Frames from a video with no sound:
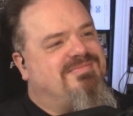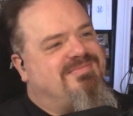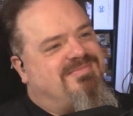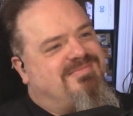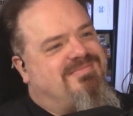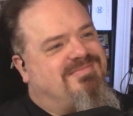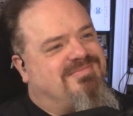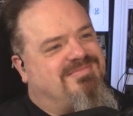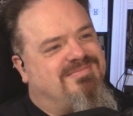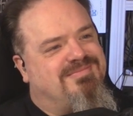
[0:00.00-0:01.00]

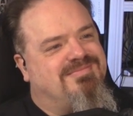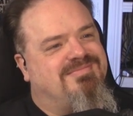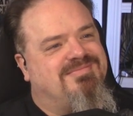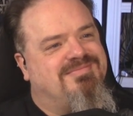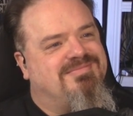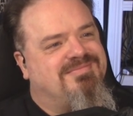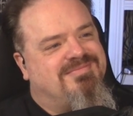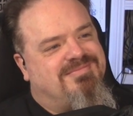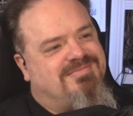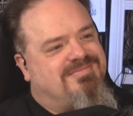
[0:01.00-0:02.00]

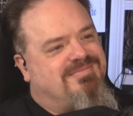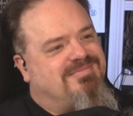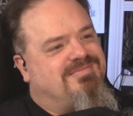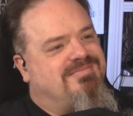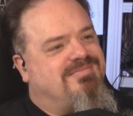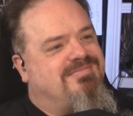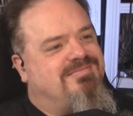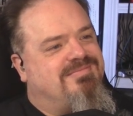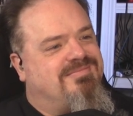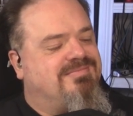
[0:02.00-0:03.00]

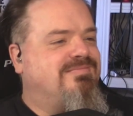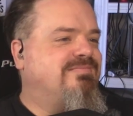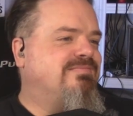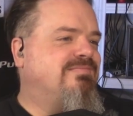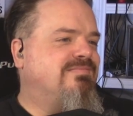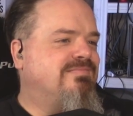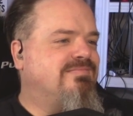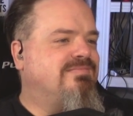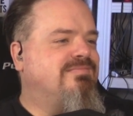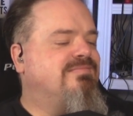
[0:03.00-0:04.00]

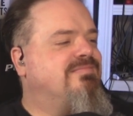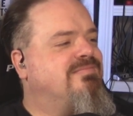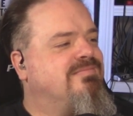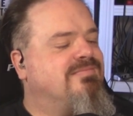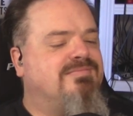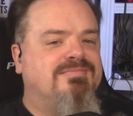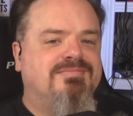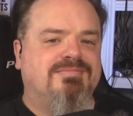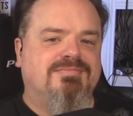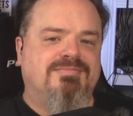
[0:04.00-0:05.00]

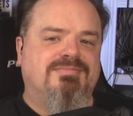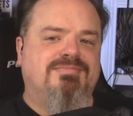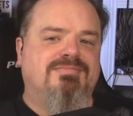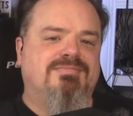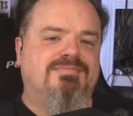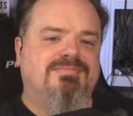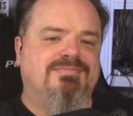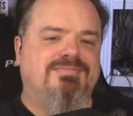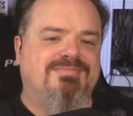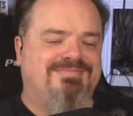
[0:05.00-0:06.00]

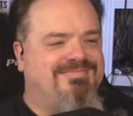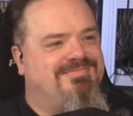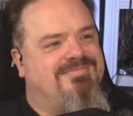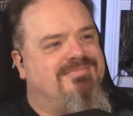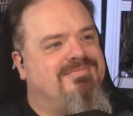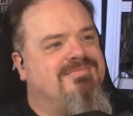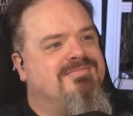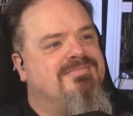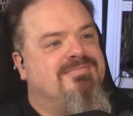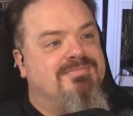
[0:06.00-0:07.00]

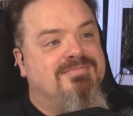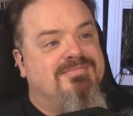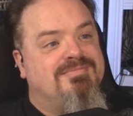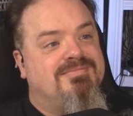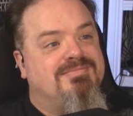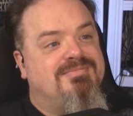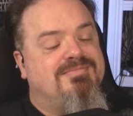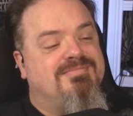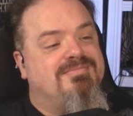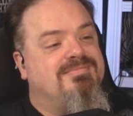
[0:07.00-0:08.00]
[no speech]